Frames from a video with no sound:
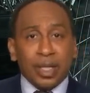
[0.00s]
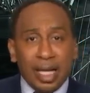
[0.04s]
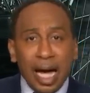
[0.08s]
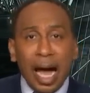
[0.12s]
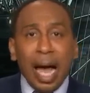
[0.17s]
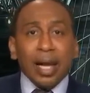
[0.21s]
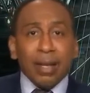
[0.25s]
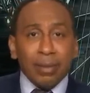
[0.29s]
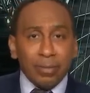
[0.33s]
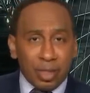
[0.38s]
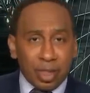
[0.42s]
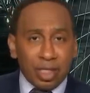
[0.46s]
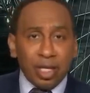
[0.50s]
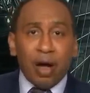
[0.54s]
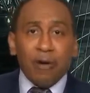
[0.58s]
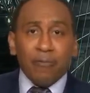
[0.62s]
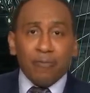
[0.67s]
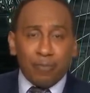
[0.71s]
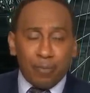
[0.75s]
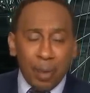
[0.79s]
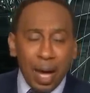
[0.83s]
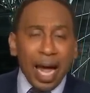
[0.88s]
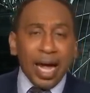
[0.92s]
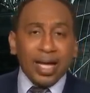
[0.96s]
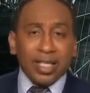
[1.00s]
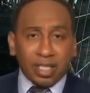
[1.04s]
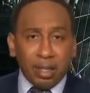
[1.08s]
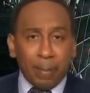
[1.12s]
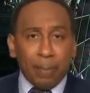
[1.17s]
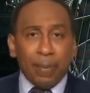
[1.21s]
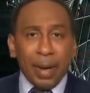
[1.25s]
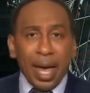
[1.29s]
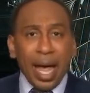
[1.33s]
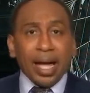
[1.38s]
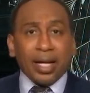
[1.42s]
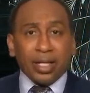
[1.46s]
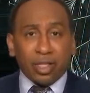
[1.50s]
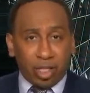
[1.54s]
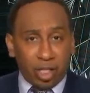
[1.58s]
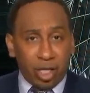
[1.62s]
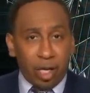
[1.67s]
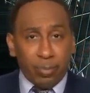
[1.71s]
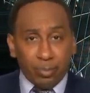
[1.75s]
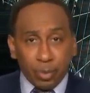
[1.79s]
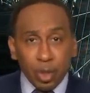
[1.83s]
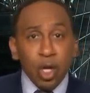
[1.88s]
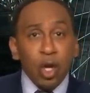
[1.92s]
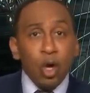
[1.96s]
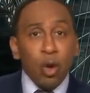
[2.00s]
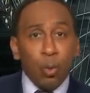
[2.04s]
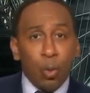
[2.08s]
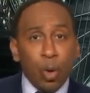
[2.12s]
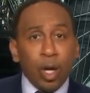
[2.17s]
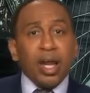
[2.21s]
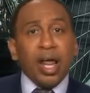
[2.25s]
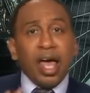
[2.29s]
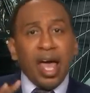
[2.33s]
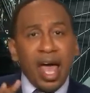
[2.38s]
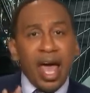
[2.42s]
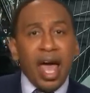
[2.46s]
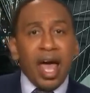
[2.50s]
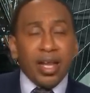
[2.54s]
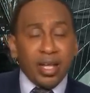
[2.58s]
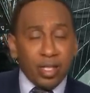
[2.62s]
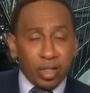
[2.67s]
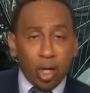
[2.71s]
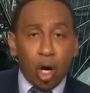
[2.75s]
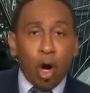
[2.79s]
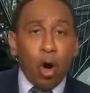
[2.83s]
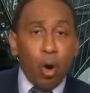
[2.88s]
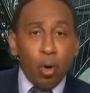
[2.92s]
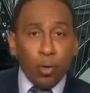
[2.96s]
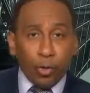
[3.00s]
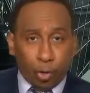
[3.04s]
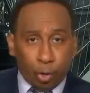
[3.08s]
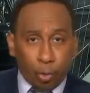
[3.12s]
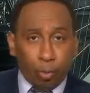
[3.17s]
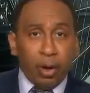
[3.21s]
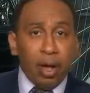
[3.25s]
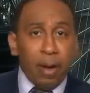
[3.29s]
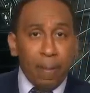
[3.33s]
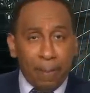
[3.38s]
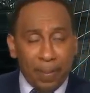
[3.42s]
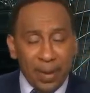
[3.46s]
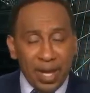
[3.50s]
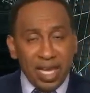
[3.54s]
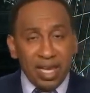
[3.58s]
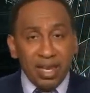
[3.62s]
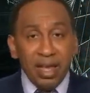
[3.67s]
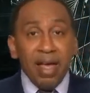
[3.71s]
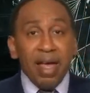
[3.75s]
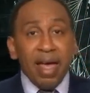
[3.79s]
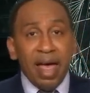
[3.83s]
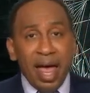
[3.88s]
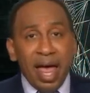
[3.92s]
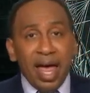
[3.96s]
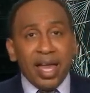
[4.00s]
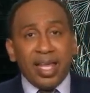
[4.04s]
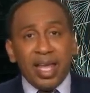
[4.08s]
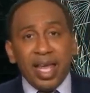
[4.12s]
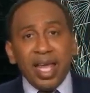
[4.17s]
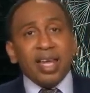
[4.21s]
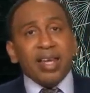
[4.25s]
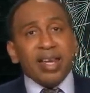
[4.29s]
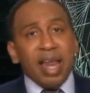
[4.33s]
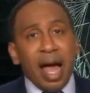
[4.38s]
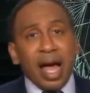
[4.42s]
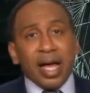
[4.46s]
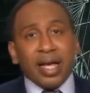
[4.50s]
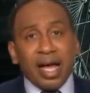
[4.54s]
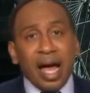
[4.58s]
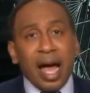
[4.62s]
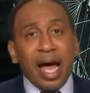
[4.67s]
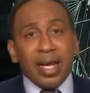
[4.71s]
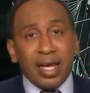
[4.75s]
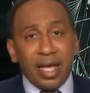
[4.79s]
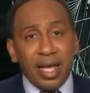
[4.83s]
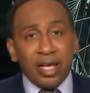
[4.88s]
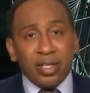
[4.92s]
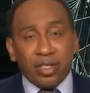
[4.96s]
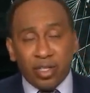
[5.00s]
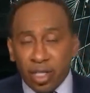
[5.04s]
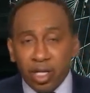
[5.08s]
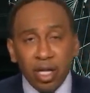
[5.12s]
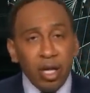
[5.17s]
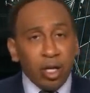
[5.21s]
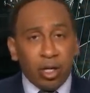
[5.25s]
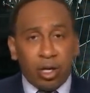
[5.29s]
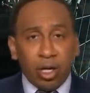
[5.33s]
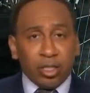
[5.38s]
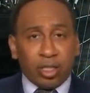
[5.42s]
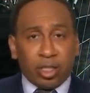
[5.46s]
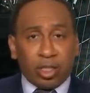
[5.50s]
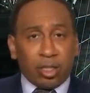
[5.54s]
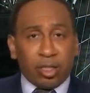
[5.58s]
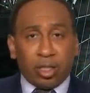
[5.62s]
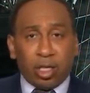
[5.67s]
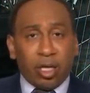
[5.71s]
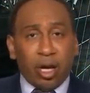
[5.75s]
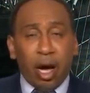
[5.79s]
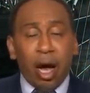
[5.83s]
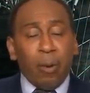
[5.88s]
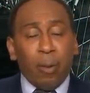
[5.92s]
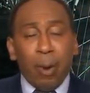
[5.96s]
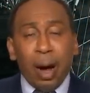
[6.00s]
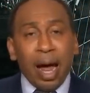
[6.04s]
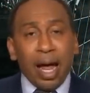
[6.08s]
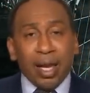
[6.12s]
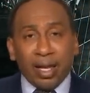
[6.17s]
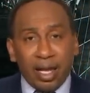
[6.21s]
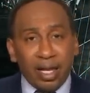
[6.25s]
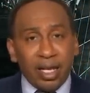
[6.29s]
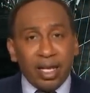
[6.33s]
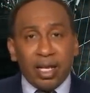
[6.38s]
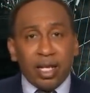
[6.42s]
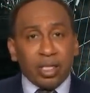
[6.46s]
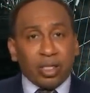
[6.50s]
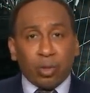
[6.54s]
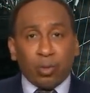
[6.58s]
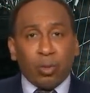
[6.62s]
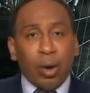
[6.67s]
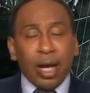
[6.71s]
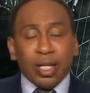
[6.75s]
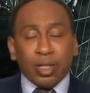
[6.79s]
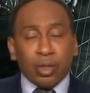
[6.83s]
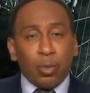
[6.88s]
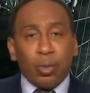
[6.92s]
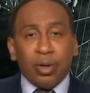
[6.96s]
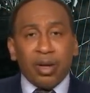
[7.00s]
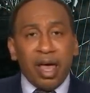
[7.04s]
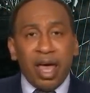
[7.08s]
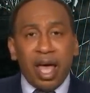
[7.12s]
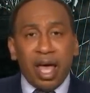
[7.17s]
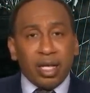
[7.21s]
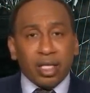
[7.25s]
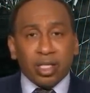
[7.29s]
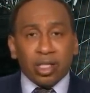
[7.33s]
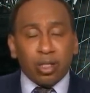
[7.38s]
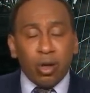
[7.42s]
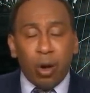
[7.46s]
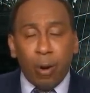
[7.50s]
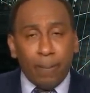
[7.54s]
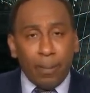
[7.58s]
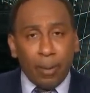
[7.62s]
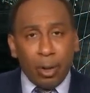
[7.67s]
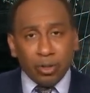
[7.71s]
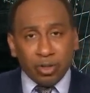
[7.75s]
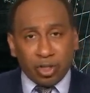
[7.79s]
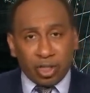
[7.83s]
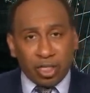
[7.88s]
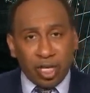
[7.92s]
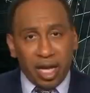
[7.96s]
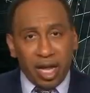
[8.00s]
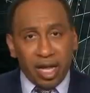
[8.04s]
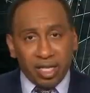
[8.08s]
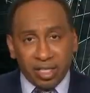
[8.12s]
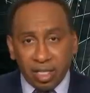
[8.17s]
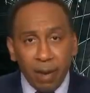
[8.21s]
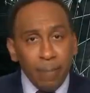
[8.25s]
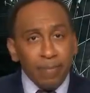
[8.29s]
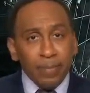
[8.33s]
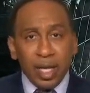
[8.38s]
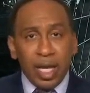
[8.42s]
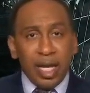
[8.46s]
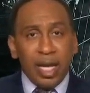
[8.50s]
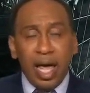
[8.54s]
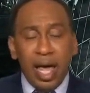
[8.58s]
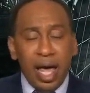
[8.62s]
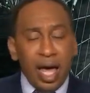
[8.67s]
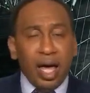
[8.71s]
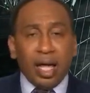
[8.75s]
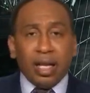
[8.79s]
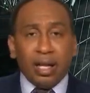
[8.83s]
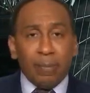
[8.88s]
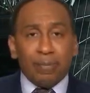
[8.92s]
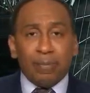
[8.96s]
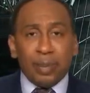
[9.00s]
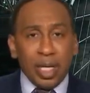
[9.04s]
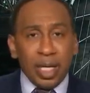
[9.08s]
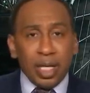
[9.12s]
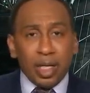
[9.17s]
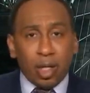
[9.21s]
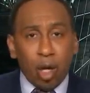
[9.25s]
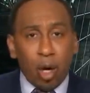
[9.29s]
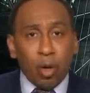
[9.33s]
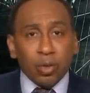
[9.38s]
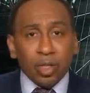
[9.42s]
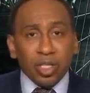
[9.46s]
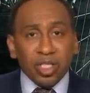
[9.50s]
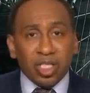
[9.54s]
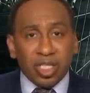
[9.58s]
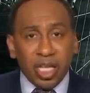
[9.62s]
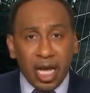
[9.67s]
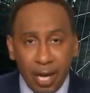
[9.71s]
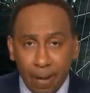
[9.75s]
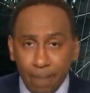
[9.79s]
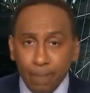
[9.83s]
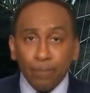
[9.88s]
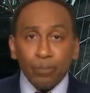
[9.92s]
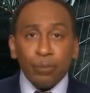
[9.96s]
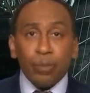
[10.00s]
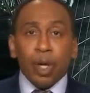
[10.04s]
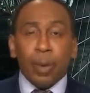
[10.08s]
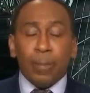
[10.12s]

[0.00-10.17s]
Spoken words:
got himself back-to-back chips, would have had his own three-peat had he not gotten injured, because Kawhi Leonard and Toronto wouldn't have had a snowball's chance in hell of beating Golden State.